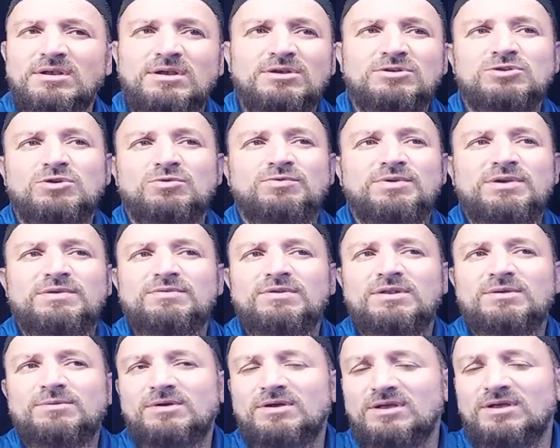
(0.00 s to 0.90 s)
so we
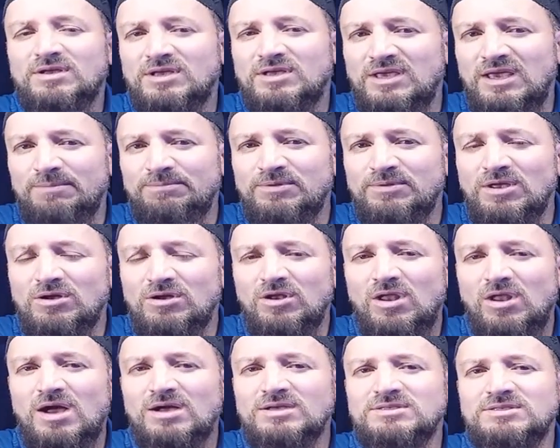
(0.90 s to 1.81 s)
will keep the
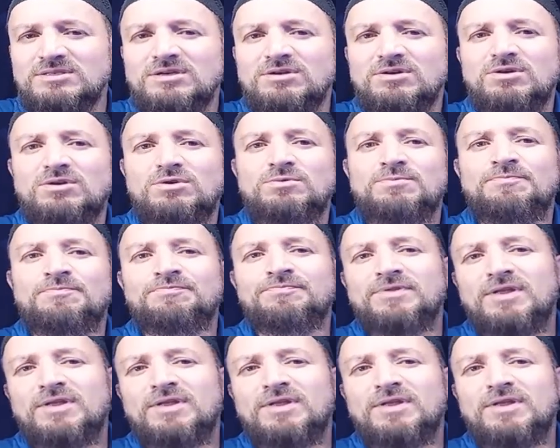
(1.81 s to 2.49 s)
clock 0.